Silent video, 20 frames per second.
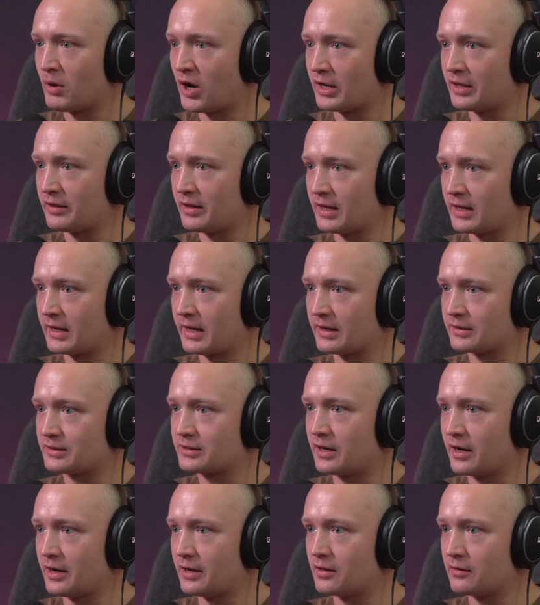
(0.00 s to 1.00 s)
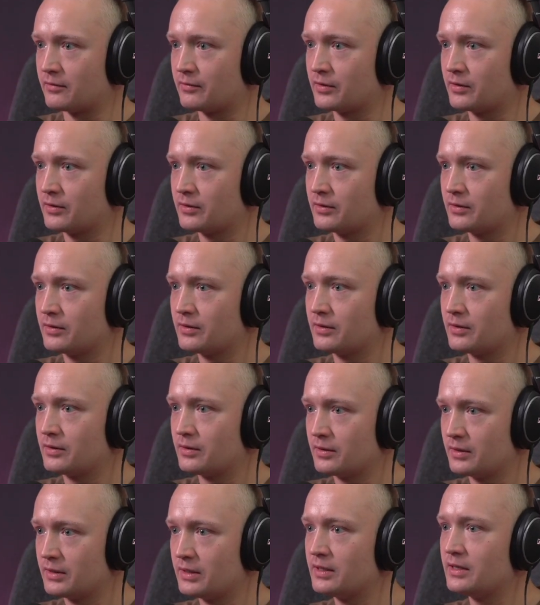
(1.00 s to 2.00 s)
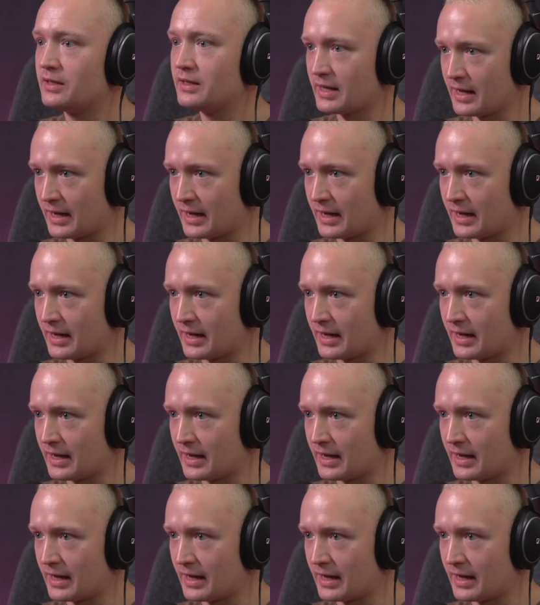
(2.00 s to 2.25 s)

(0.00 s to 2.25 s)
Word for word: money they get, kind of. Exactly.